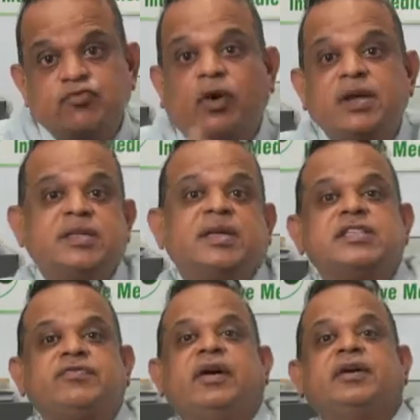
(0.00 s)
is the risk
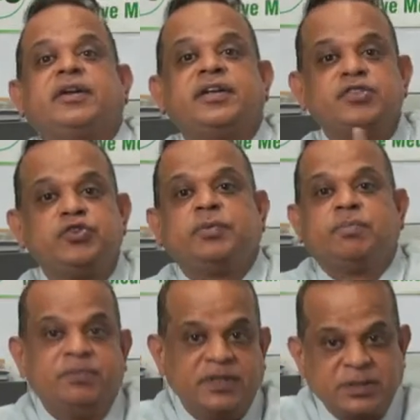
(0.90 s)
factor is your
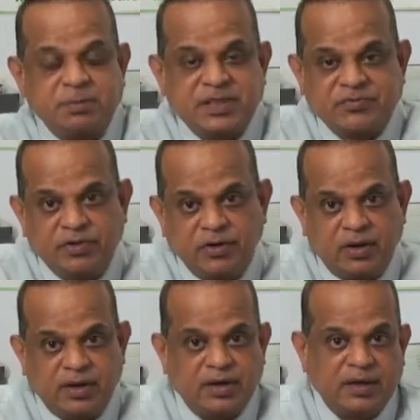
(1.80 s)
this bisphenol
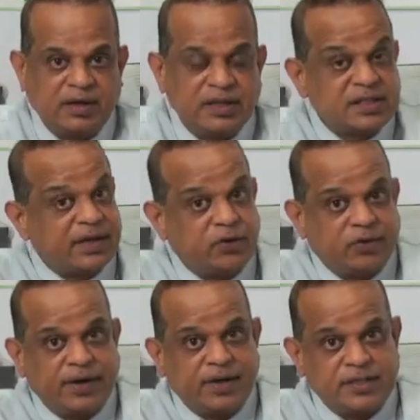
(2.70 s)
and this endocrine
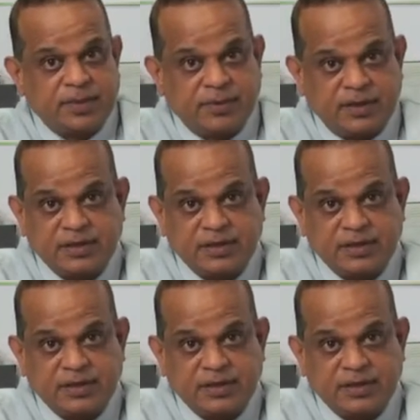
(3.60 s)
disruptors.